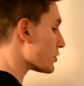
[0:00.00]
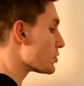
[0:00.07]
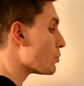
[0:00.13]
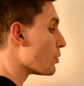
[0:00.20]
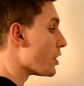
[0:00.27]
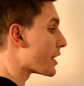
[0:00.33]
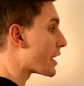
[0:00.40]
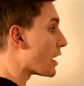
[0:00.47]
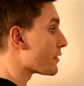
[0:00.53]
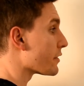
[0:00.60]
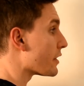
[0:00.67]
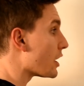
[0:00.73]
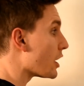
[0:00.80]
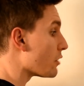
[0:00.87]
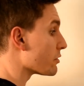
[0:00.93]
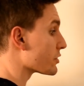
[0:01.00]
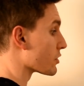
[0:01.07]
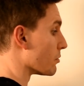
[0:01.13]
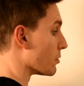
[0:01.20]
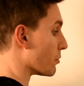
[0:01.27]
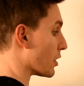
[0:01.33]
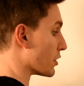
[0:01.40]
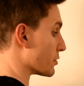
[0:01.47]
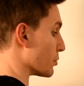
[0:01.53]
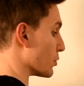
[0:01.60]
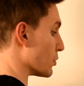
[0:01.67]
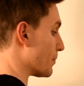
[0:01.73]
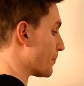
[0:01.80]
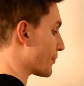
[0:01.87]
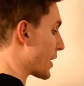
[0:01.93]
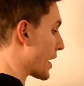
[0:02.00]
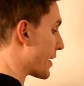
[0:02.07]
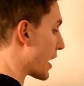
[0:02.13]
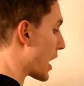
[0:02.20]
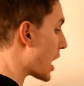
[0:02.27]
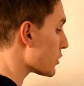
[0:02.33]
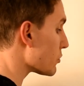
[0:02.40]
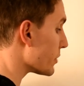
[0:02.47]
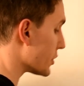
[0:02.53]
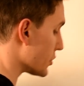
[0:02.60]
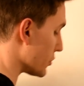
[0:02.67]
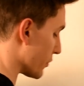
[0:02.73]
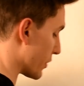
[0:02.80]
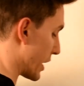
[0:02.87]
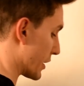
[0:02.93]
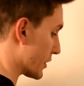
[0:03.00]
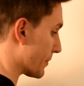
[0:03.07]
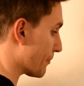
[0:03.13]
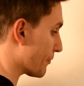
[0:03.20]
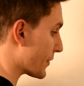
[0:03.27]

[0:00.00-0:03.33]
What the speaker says: to work out the lowest common multiple. Now how do we do that?